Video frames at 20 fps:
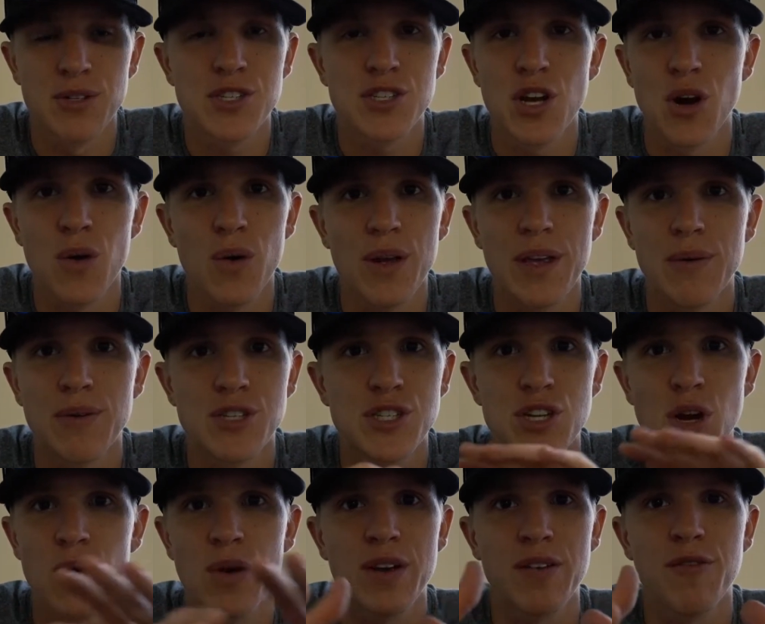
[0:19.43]

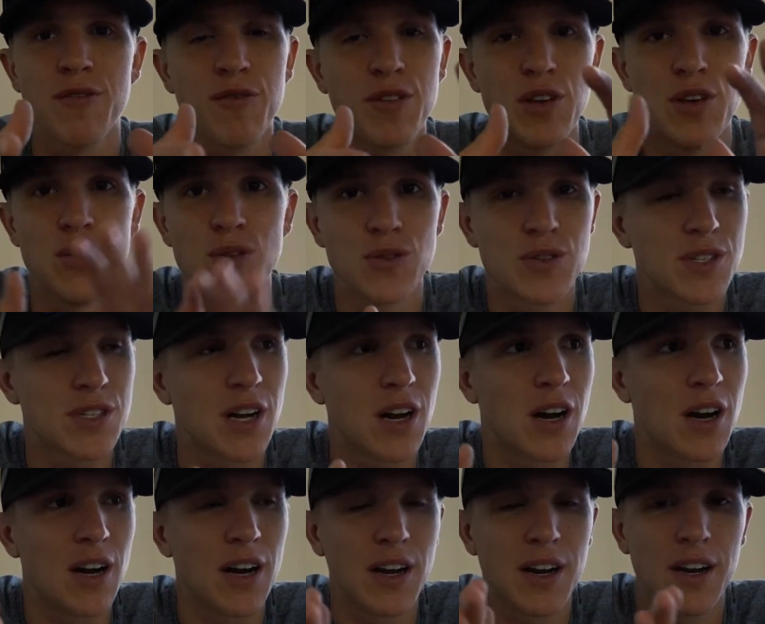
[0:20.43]
so confused
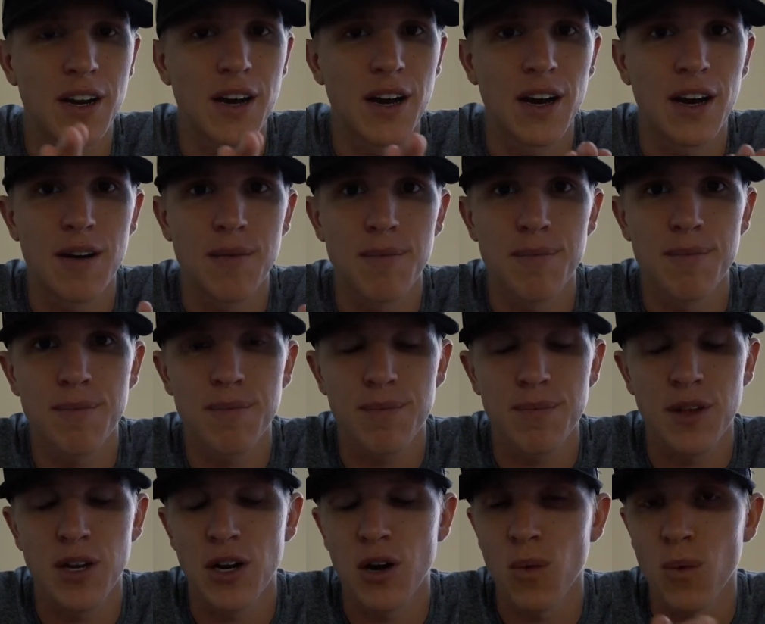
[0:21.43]
on
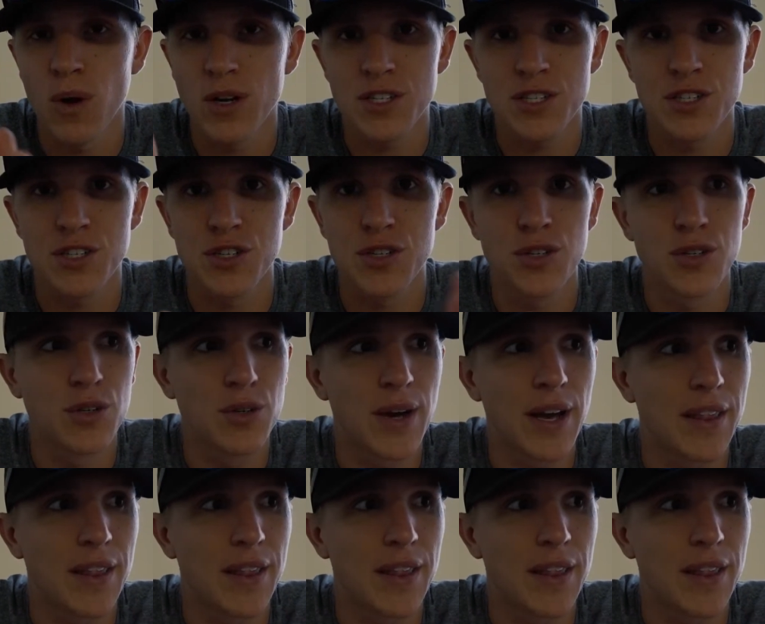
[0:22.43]
you know, what to do.